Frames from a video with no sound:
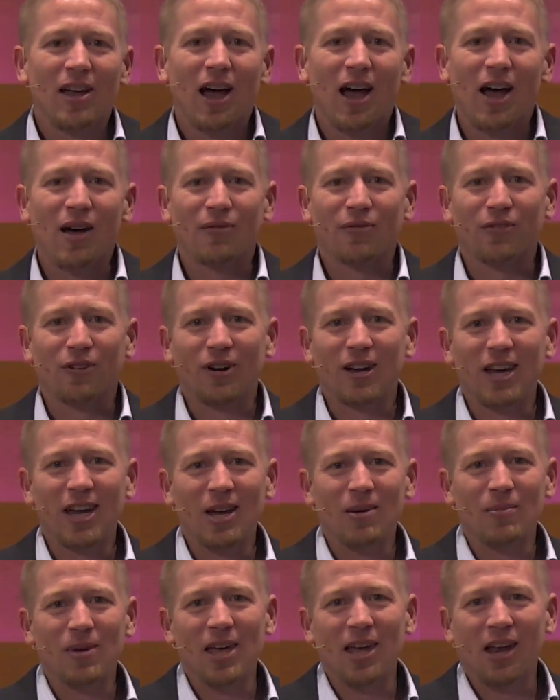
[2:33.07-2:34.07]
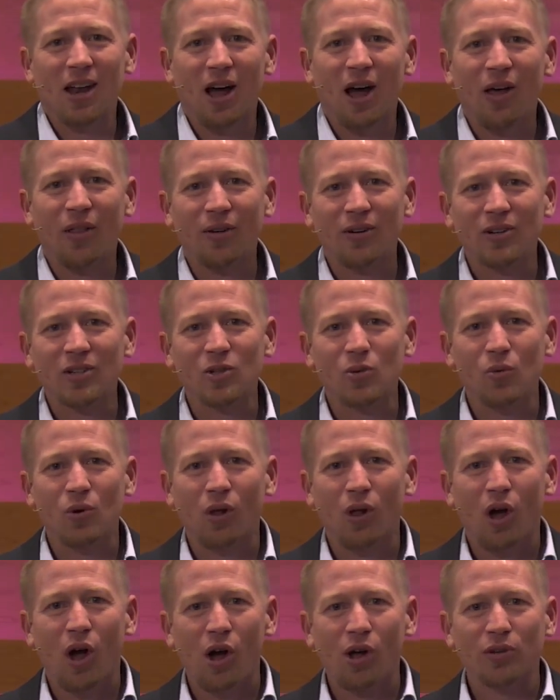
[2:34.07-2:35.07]
uh, for Him and others
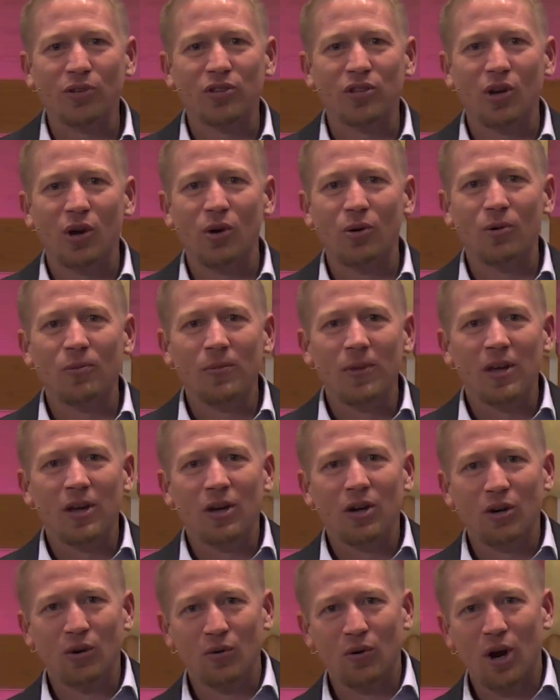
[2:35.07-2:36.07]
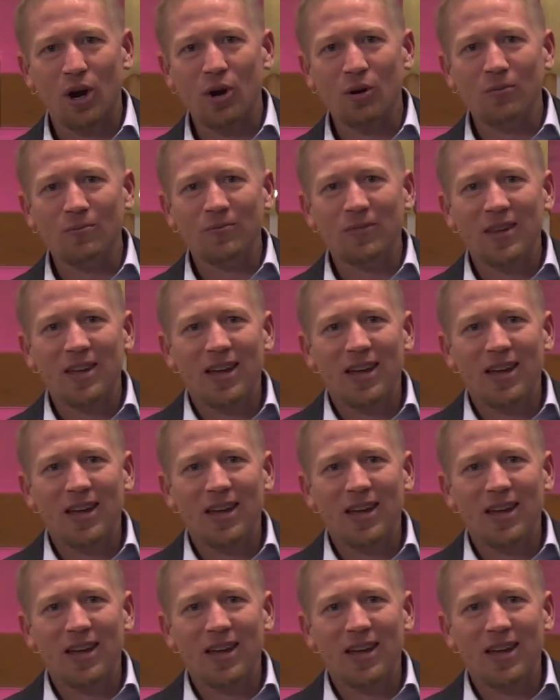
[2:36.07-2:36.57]
will also grow.